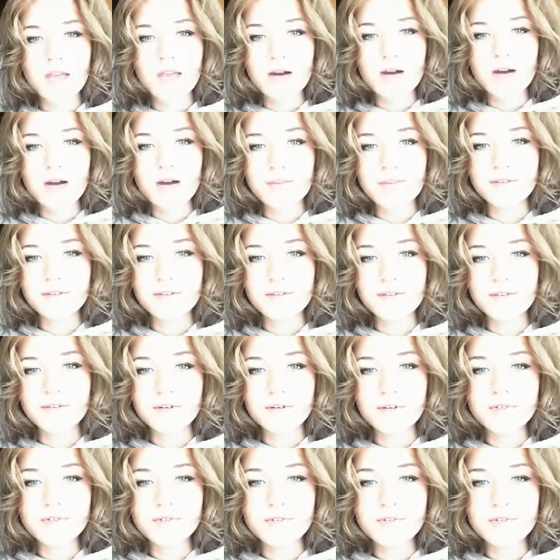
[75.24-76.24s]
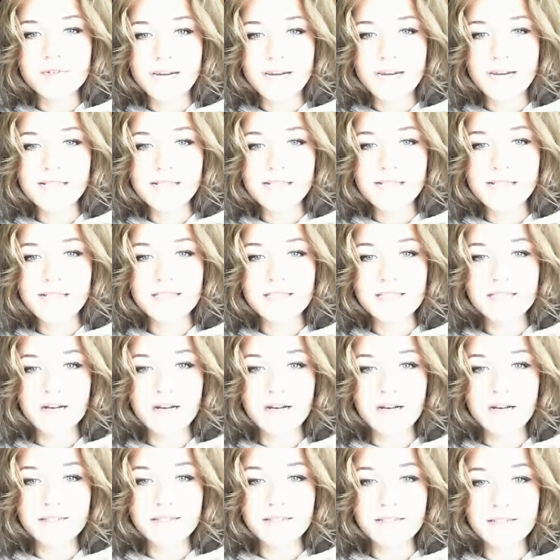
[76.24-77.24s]
When a firm creates
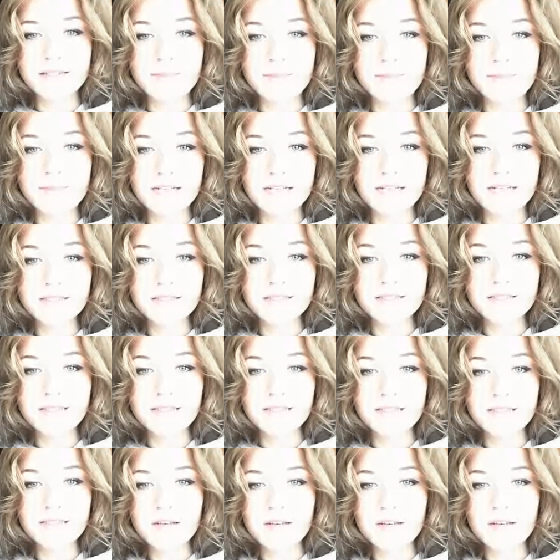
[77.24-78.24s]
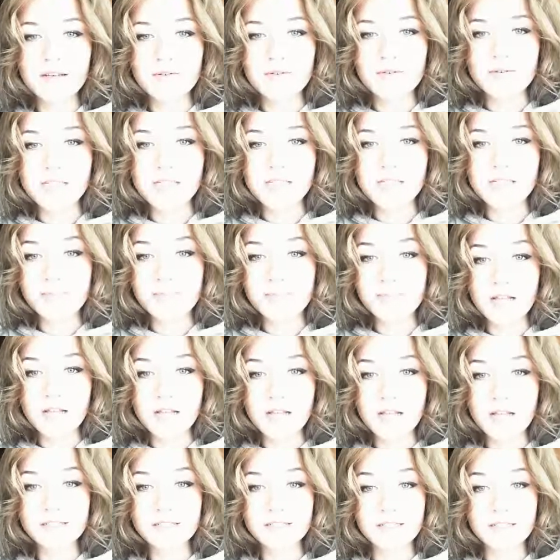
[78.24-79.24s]
demand on its
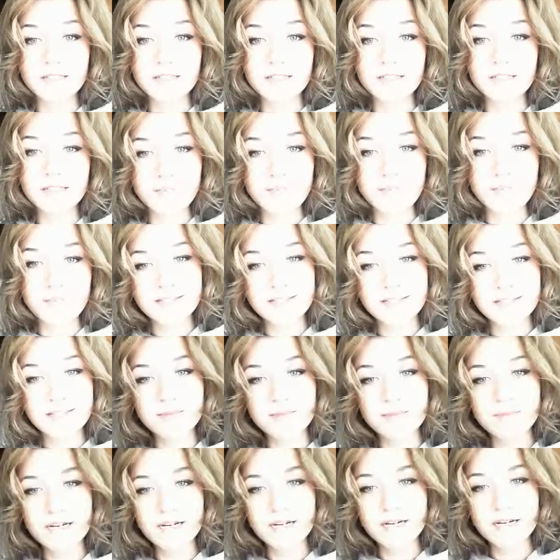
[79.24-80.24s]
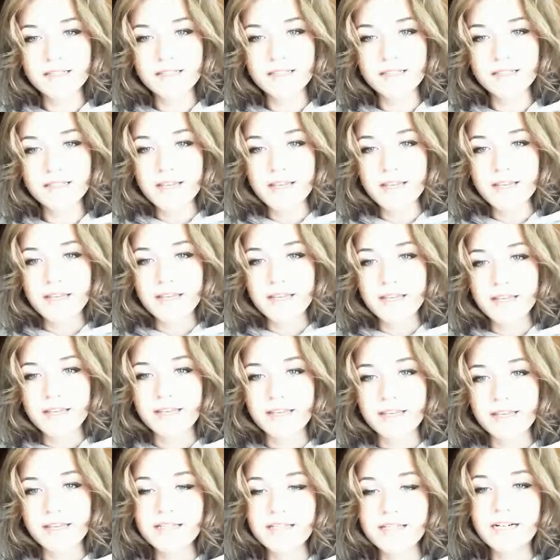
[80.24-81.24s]
product in a domestic market, it can
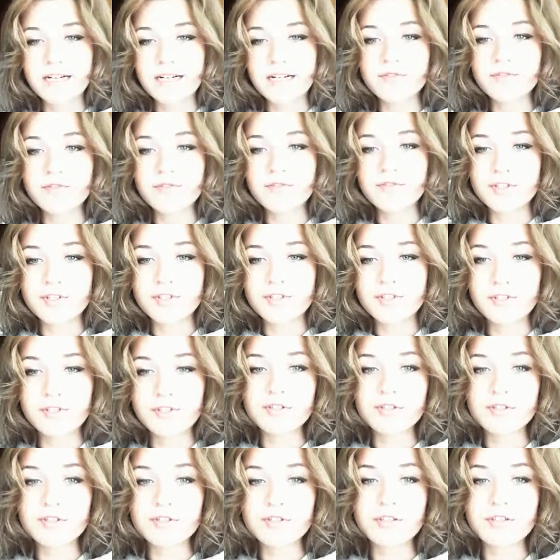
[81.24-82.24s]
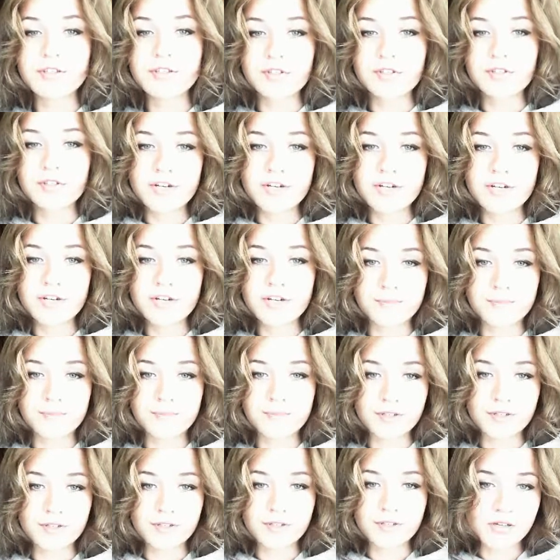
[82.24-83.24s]
start researching international
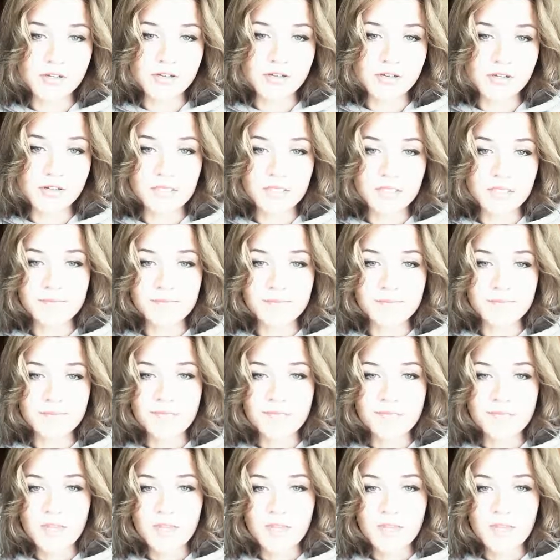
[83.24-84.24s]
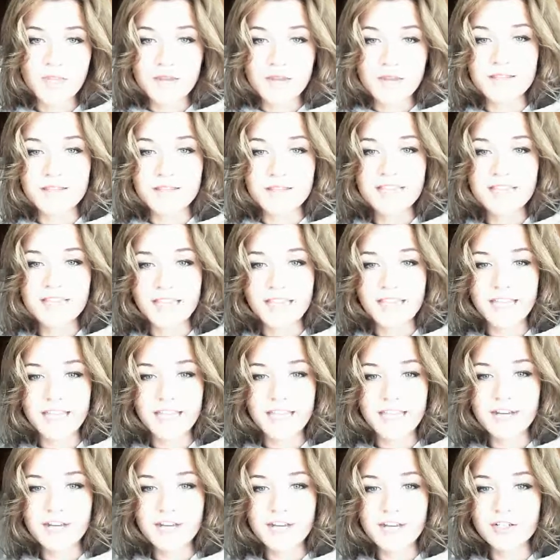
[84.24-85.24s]
opportunities. In this
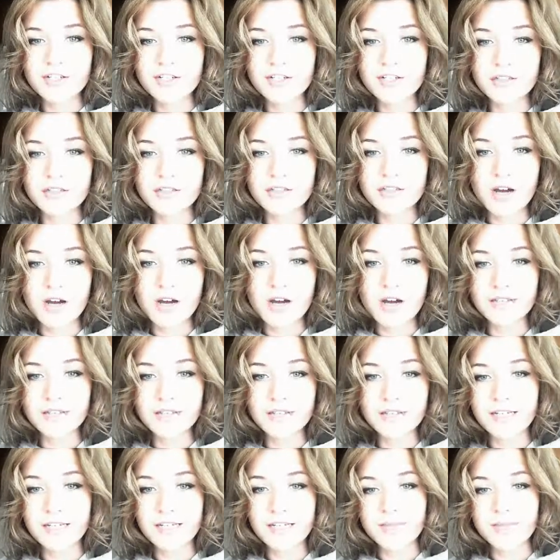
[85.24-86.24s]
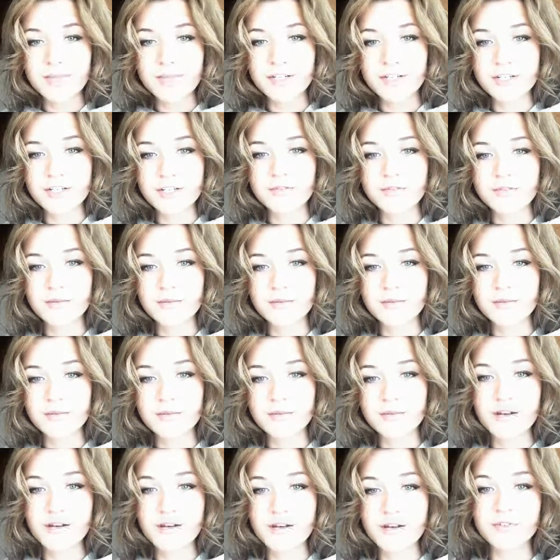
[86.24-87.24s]
stage, not that much firm
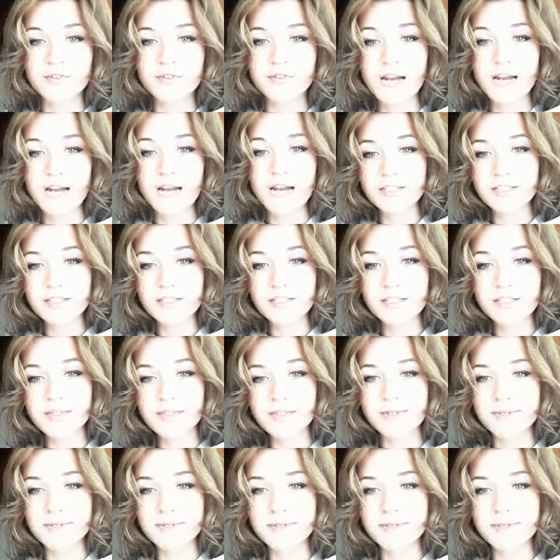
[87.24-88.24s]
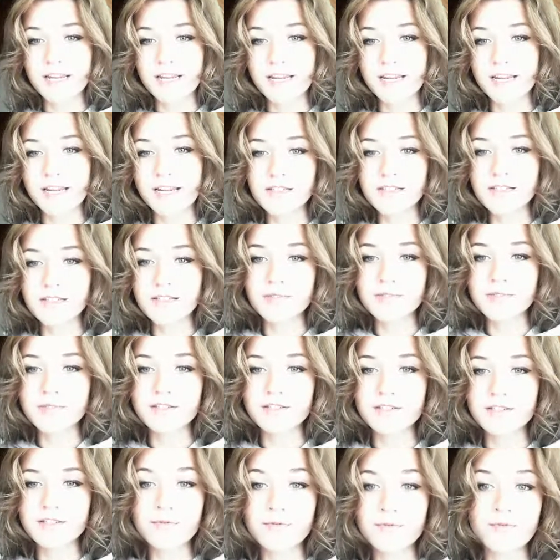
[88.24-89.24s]
looks for customers, but the customers
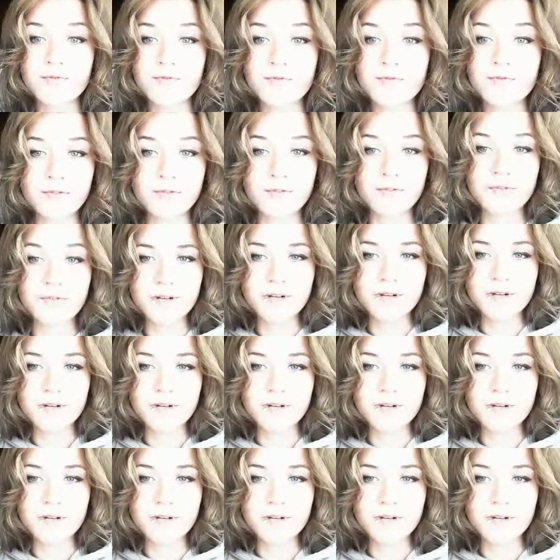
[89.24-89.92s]
look for a firm.